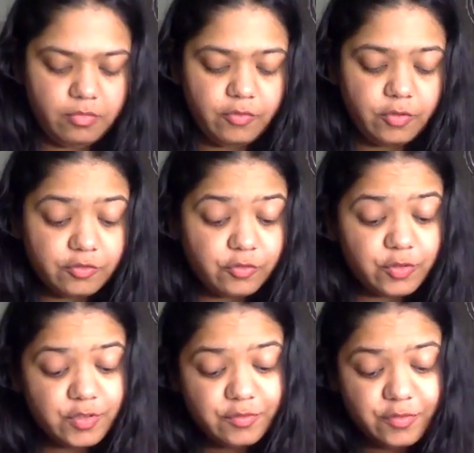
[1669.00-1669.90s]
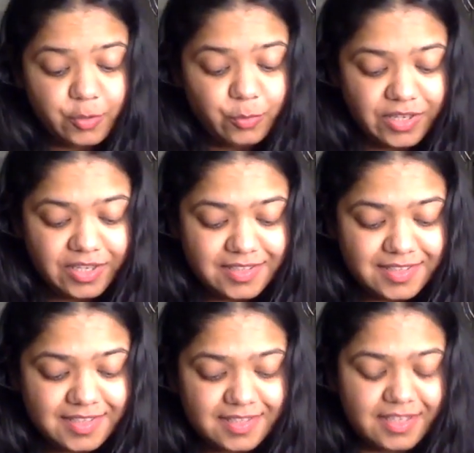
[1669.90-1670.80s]
For the first few
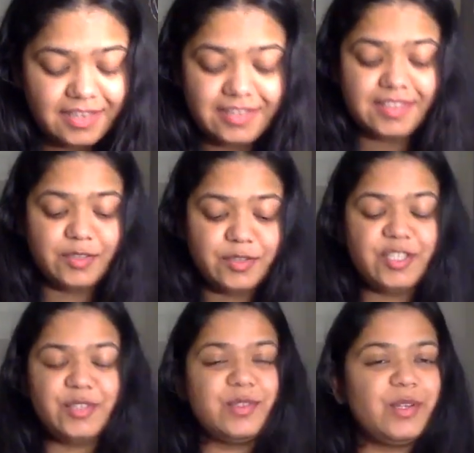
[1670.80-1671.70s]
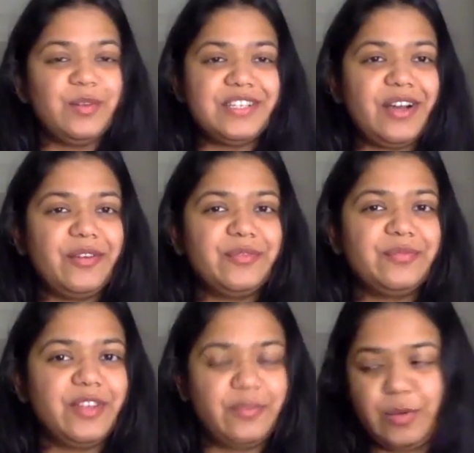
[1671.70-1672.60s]
weeks, guys, you need to slow down
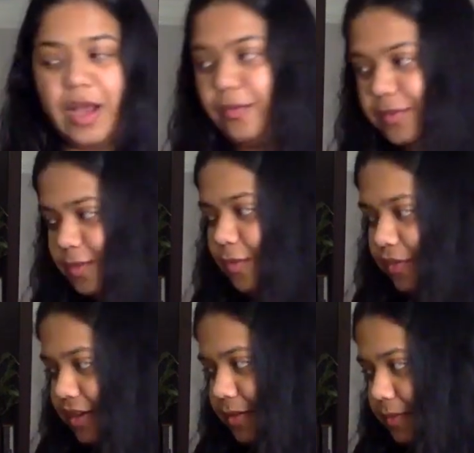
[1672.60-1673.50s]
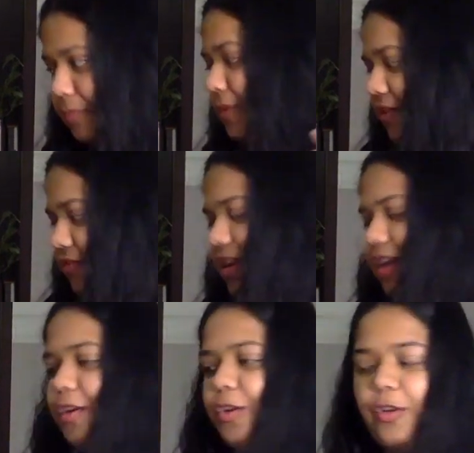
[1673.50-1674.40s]
if you haven't already been, but I feel
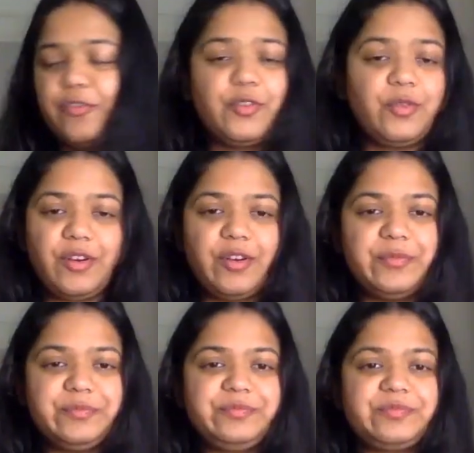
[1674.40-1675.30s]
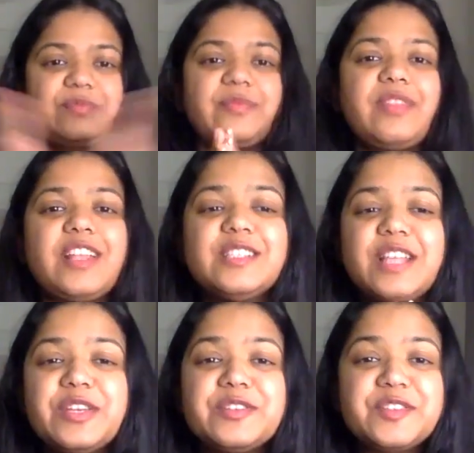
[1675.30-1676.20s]
like a lot of you are. So
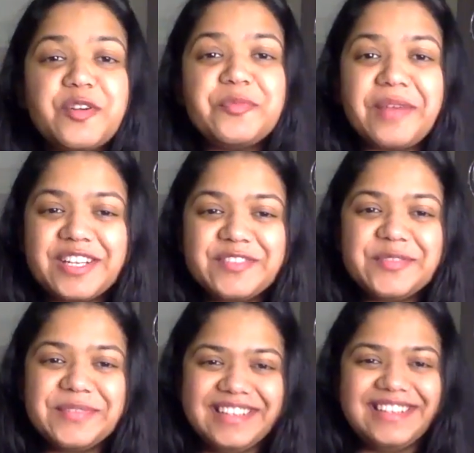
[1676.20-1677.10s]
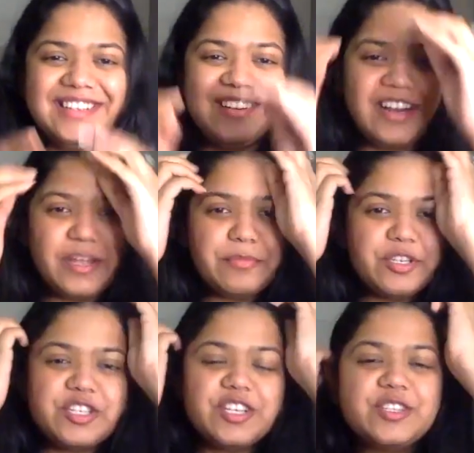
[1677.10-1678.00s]
thank you so much for being here. I
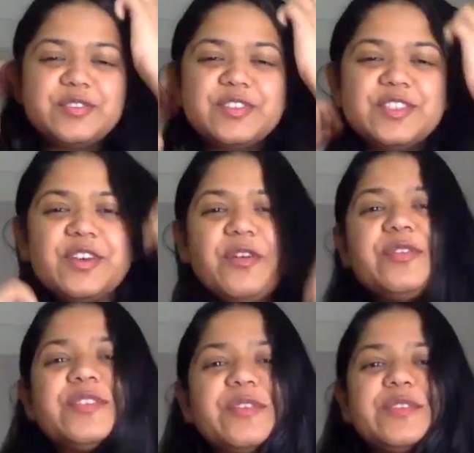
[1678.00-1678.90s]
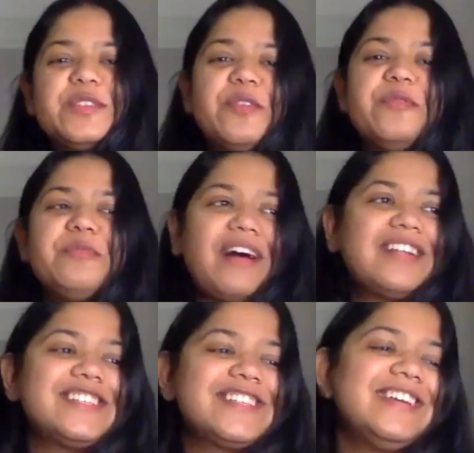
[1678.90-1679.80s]
appreciate you so, so, so
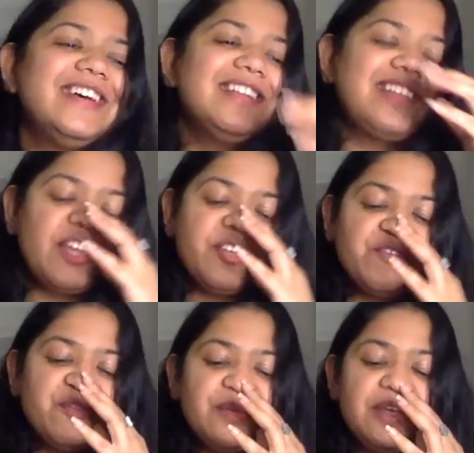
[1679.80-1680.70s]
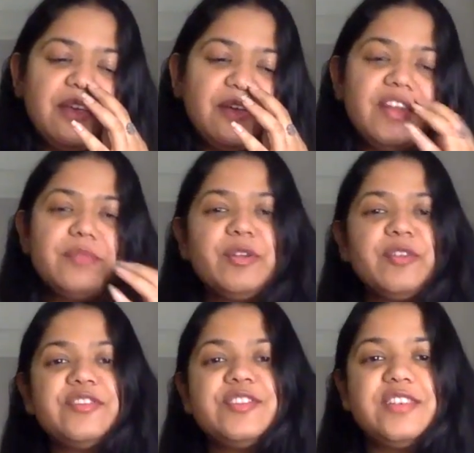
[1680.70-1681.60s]
much. Thank you for being here. Let me know
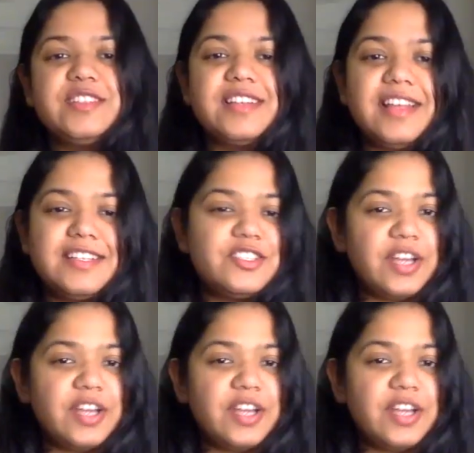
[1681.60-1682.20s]
if this resonates.